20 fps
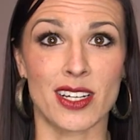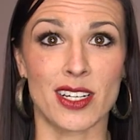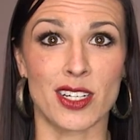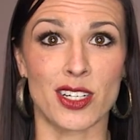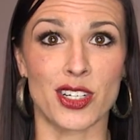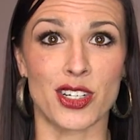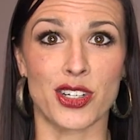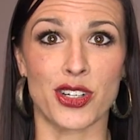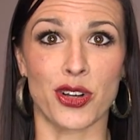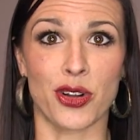
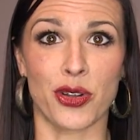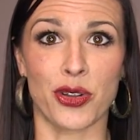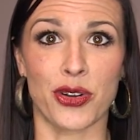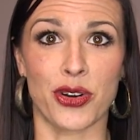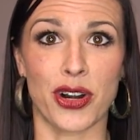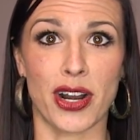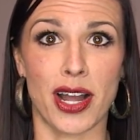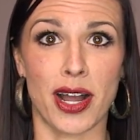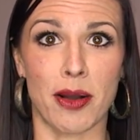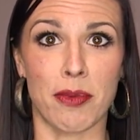
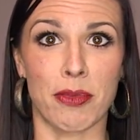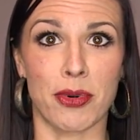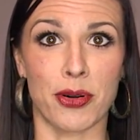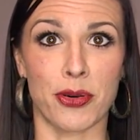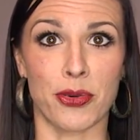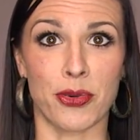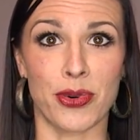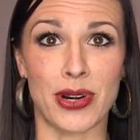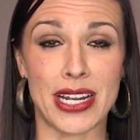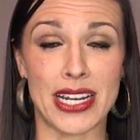shoulder,
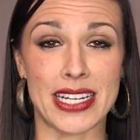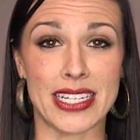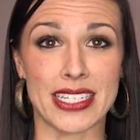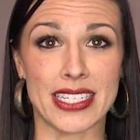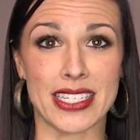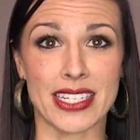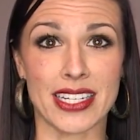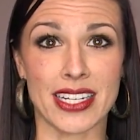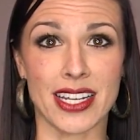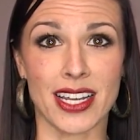elbow,
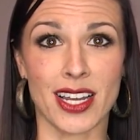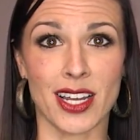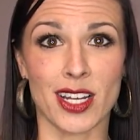wrist,